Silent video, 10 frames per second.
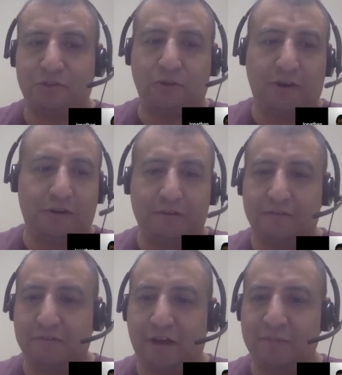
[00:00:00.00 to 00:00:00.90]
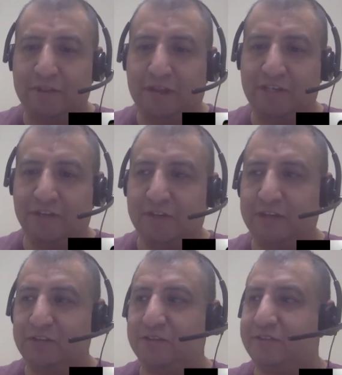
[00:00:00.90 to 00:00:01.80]
sure. I mean,
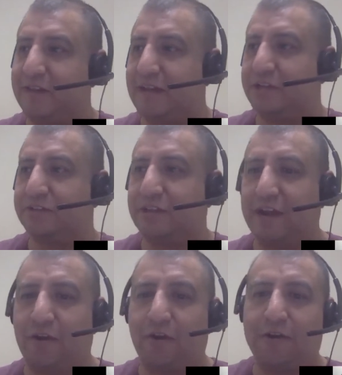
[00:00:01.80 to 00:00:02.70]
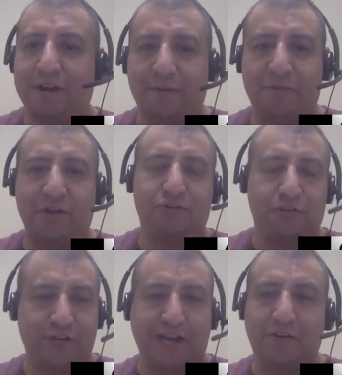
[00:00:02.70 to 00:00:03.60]
this set just kind of hurried up their
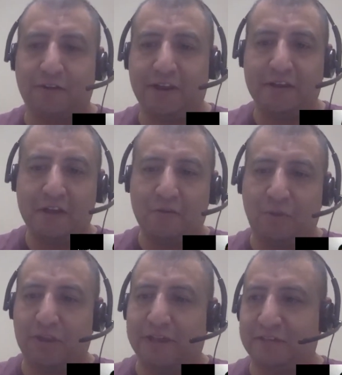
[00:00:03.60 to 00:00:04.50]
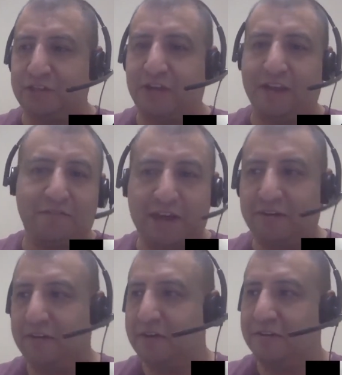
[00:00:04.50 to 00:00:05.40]
trajectory, but like the Chain
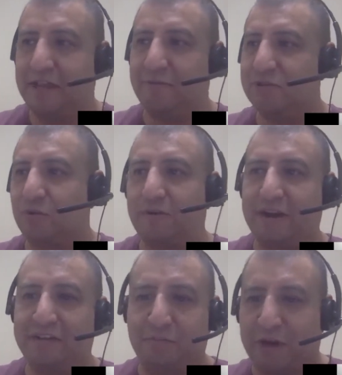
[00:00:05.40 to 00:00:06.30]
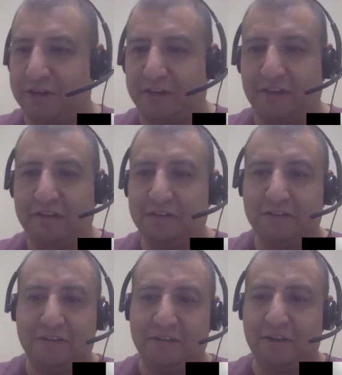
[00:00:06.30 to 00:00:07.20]
Veil, that was already spiking.
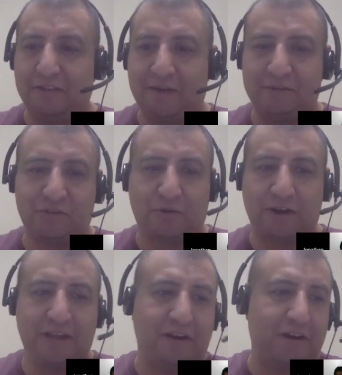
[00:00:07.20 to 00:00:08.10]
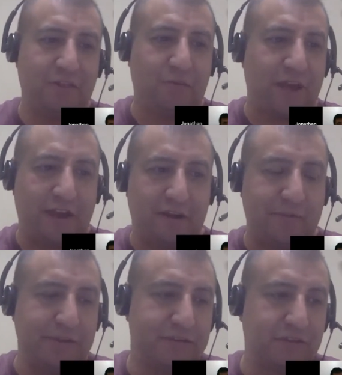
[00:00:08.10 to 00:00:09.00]
That was already on the way
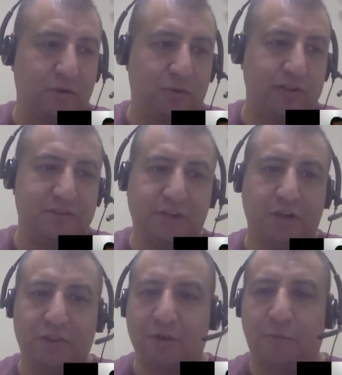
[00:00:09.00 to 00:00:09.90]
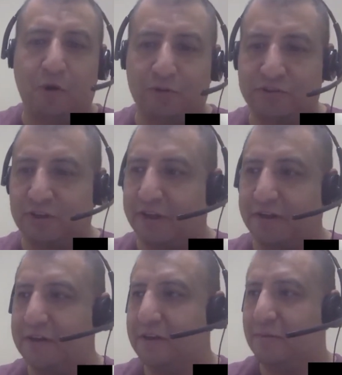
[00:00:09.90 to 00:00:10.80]
up. And so was, the Immortal
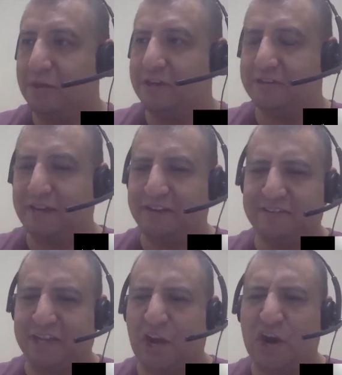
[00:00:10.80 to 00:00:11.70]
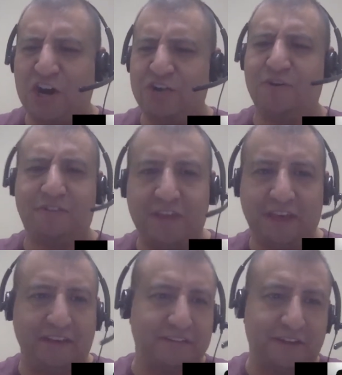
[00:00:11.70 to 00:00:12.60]
Sun, because that does like 100
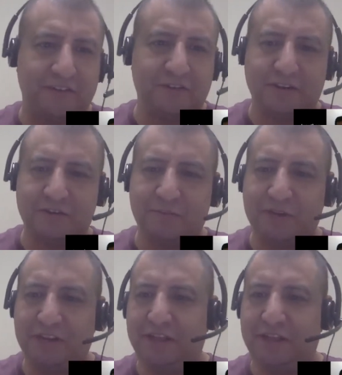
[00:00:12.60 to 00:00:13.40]
things and it's awesome in